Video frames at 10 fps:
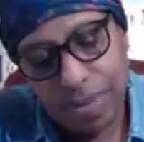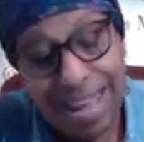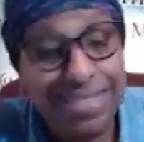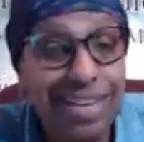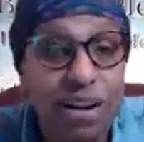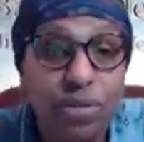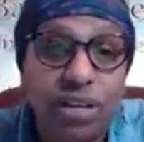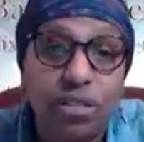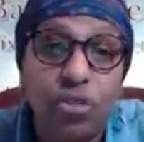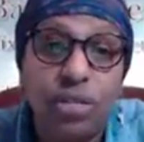I said I was
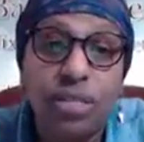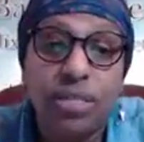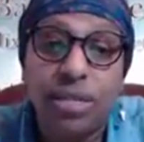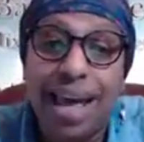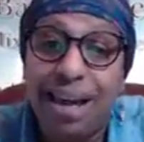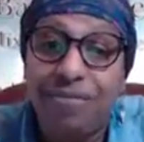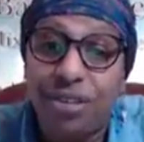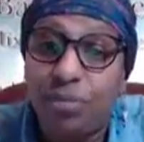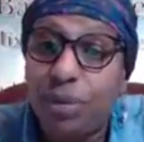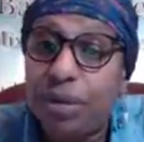going to do this
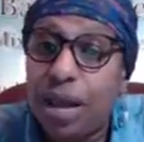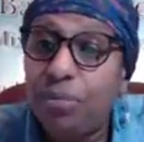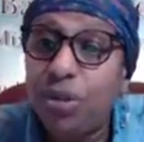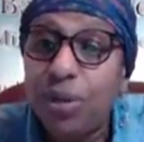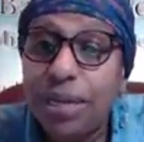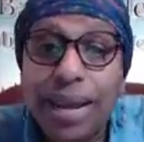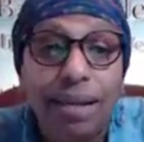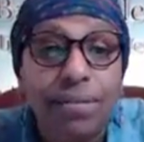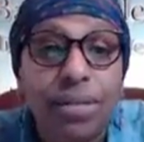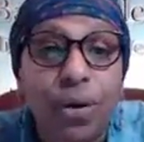after, but I'm doing it
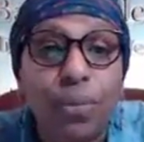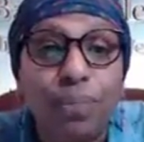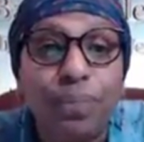now, so.